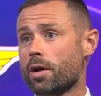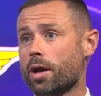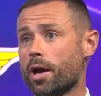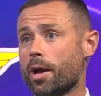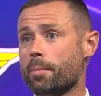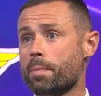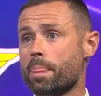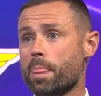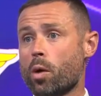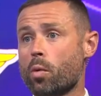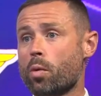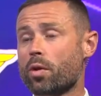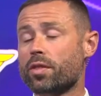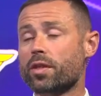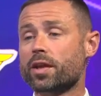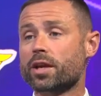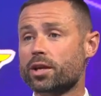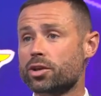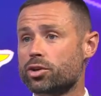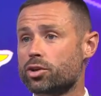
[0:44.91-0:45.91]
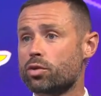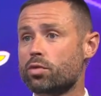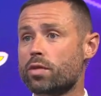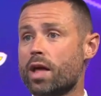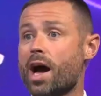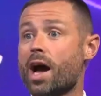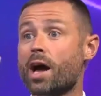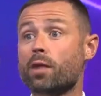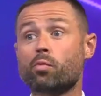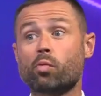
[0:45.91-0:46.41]
Now, whether they can do
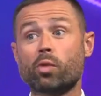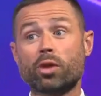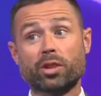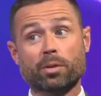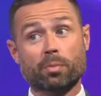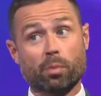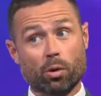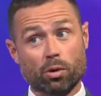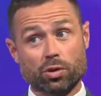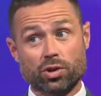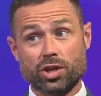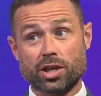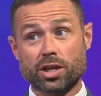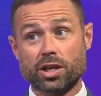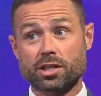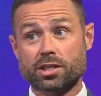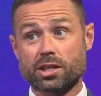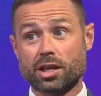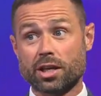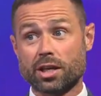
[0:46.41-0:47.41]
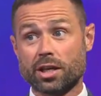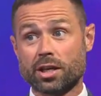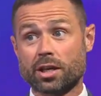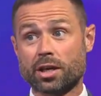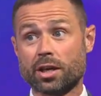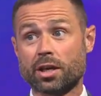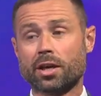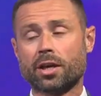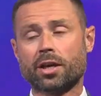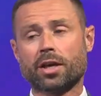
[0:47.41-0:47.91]
that and win the Portuguese league